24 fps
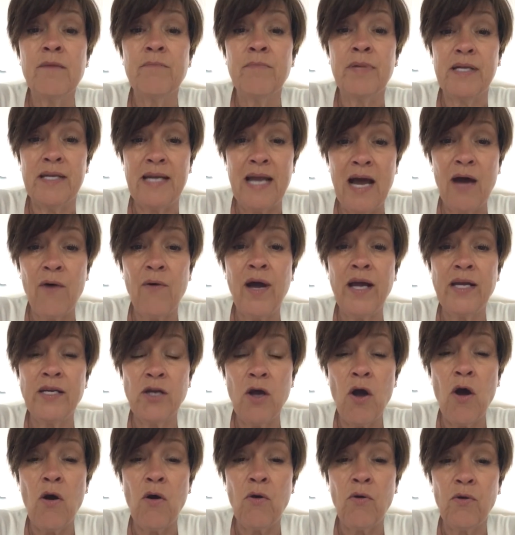But now I
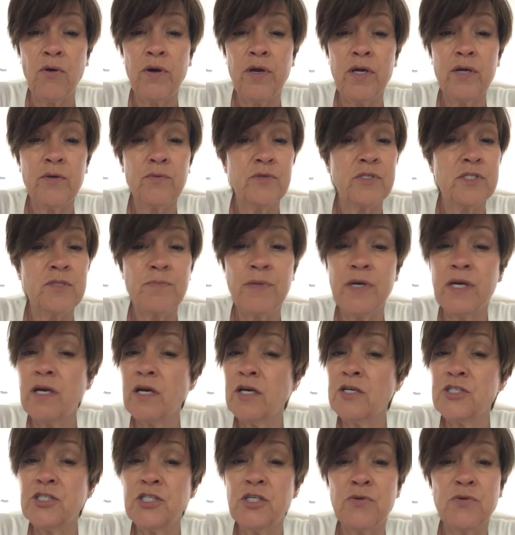know it was
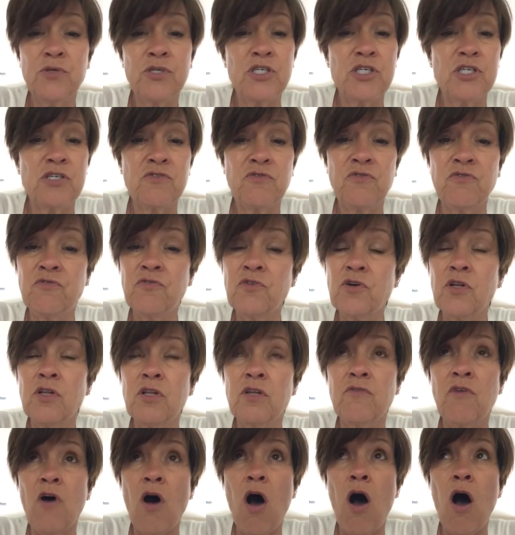because you were just
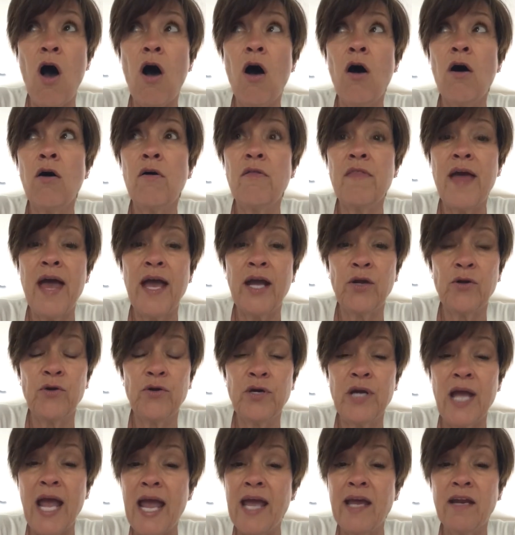full of all that
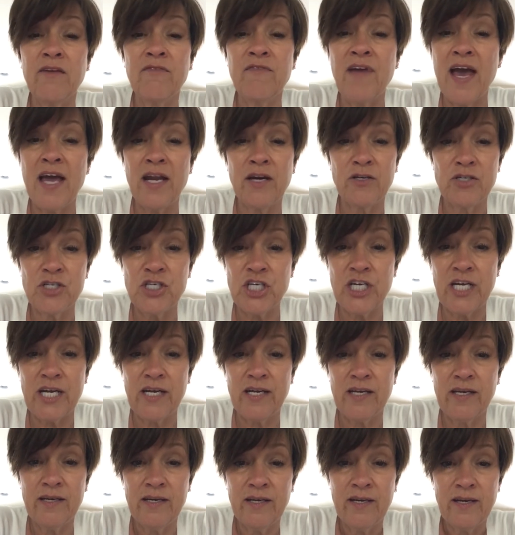creative
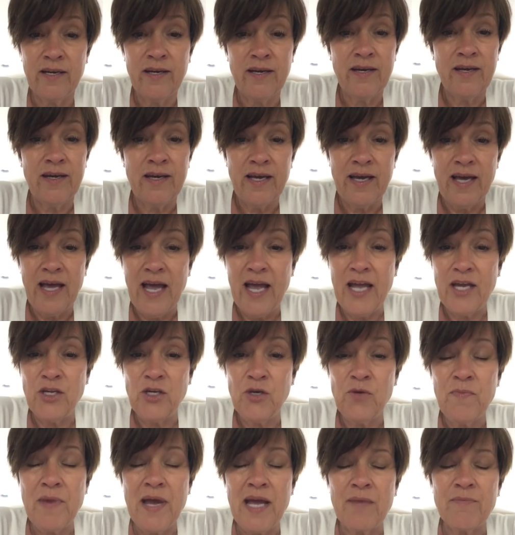energy. And
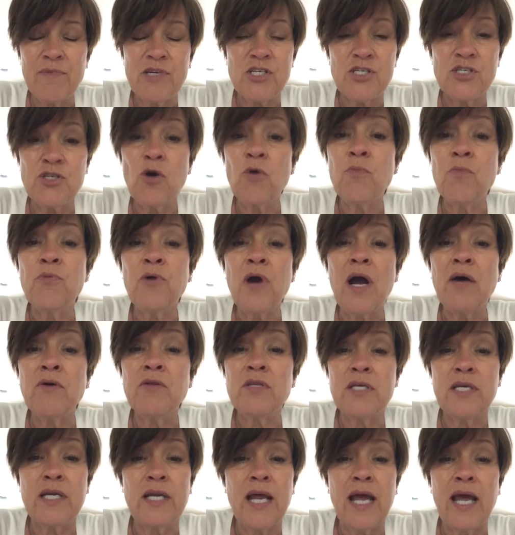you make me so proud
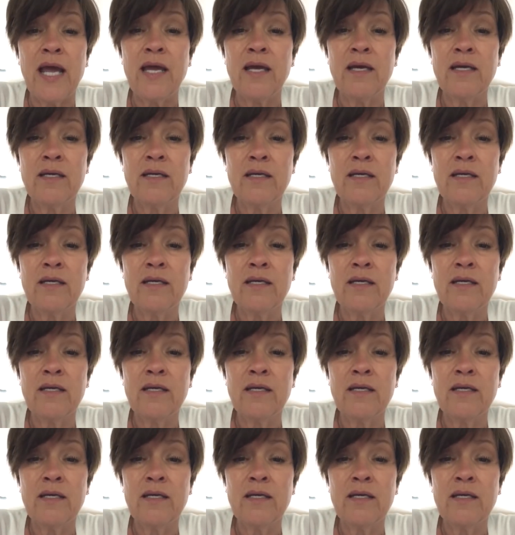today.